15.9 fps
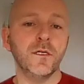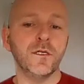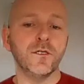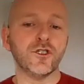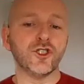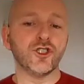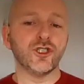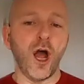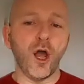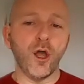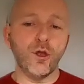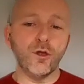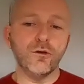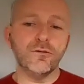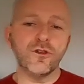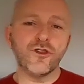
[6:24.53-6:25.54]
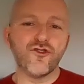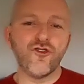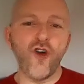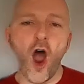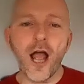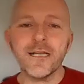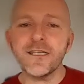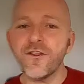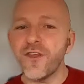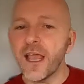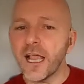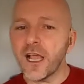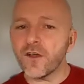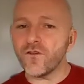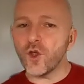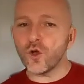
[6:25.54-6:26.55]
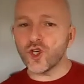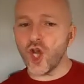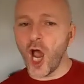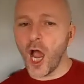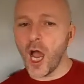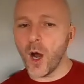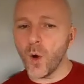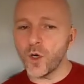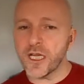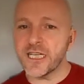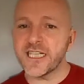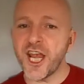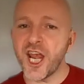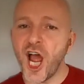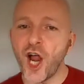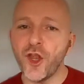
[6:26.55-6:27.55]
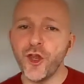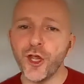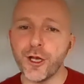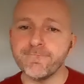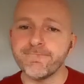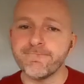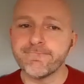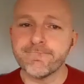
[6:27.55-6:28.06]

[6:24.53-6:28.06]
So try to think of your child as an onion.